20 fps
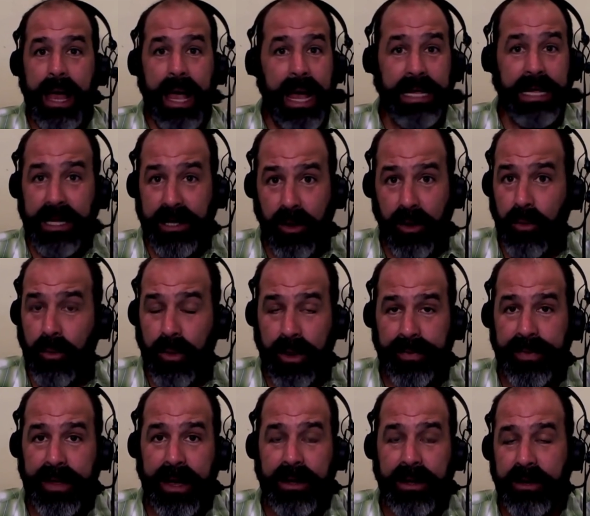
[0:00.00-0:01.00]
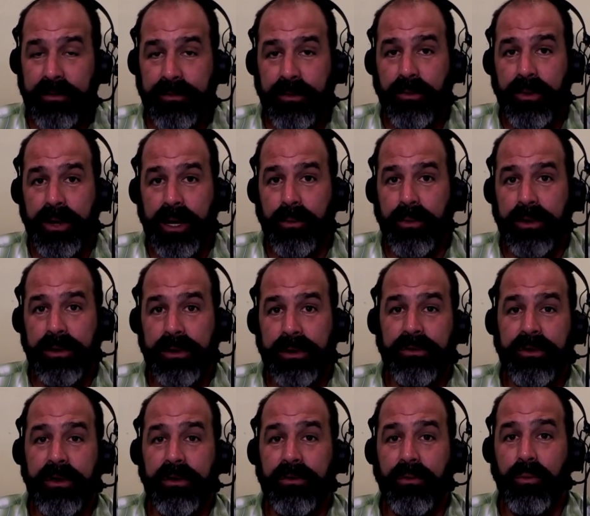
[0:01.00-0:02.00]
And you don't want that if you're running
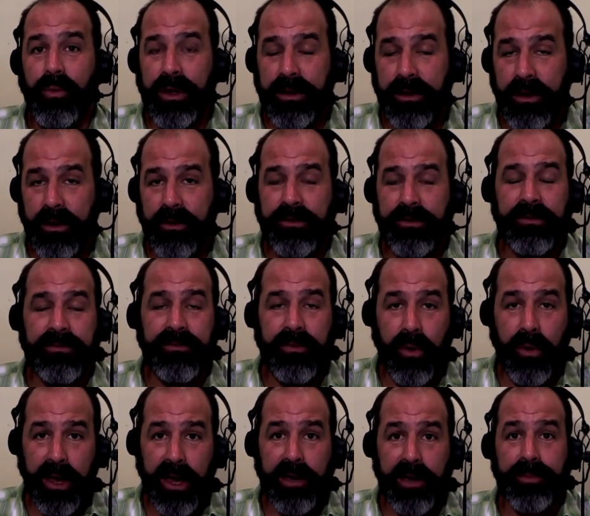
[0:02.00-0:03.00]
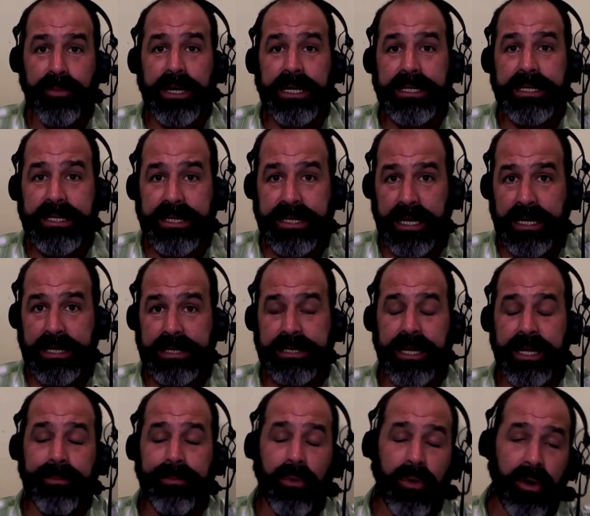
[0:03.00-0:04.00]
Windows, because Windows and four gigabytes
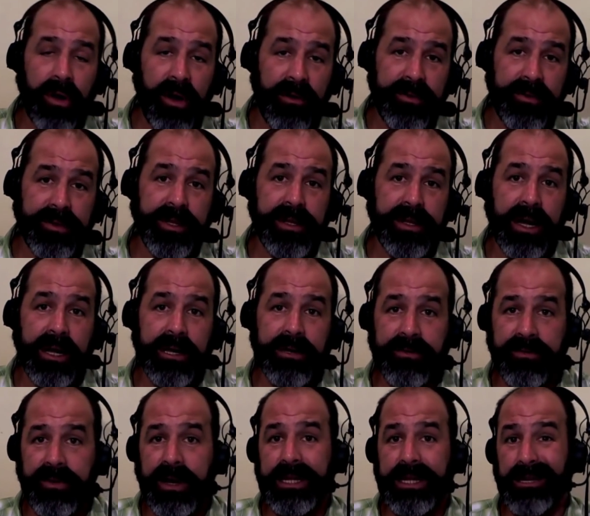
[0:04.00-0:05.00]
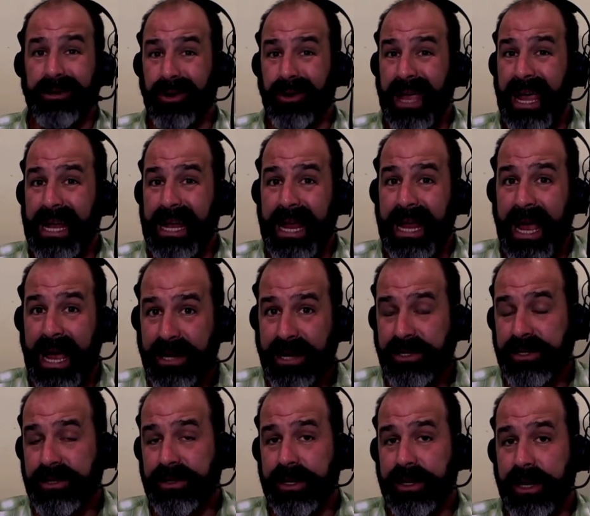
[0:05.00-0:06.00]
sucks. And more often than not, you'll find that you can't
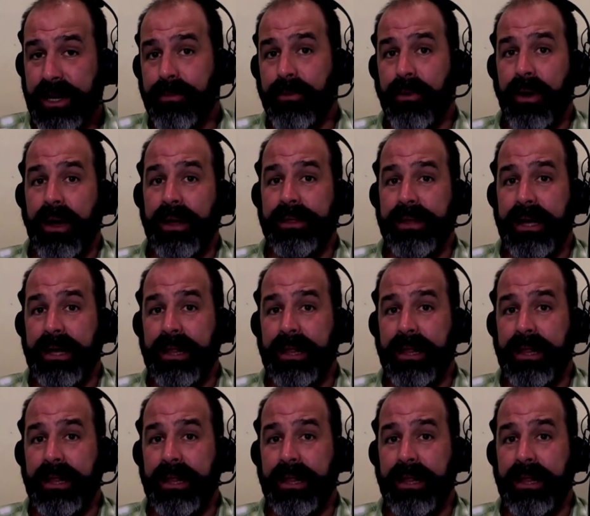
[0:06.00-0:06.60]
actually upgrade